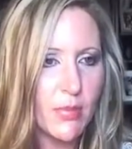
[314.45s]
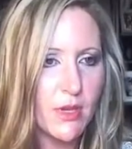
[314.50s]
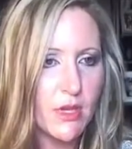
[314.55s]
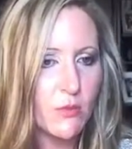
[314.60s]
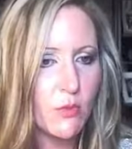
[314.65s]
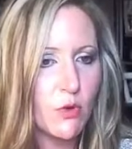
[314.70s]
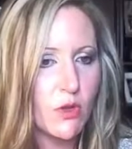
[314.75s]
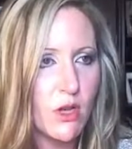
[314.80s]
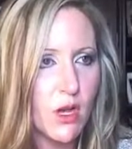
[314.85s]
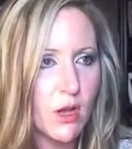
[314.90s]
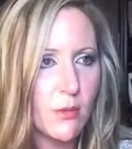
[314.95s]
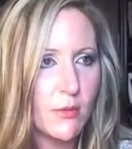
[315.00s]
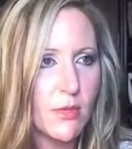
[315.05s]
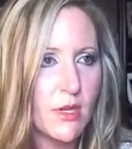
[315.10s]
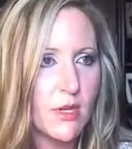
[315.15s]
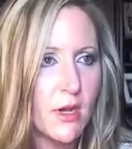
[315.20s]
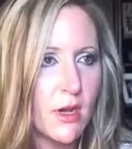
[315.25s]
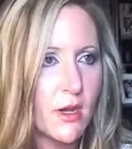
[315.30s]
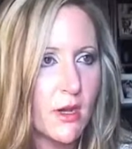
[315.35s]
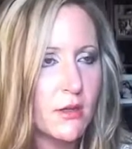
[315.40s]
It will come
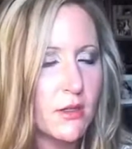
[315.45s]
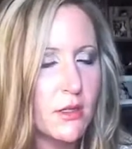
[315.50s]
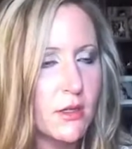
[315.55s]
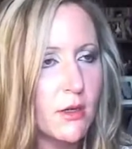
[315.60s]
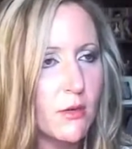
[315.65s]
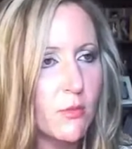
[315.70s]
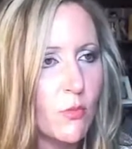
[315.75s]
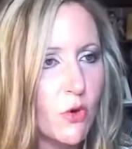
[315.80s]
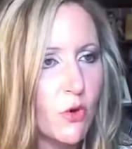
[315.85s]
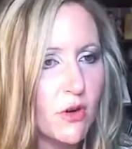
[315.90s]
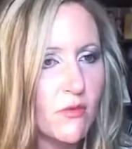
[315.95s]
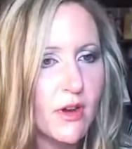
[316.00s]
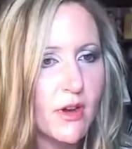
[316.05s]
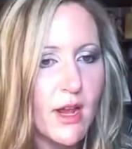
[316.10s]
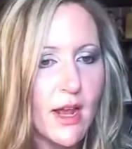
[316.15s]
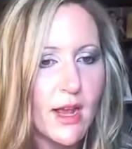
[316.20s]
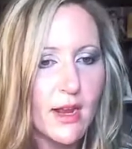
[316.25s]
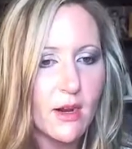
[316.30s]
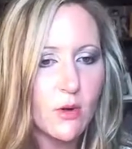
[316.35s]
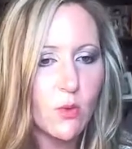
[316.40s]
in a, more of an
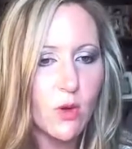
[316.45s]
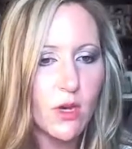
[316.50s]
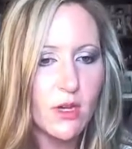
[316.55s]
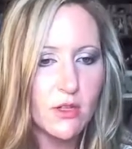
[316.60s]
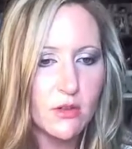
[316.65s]
aqua.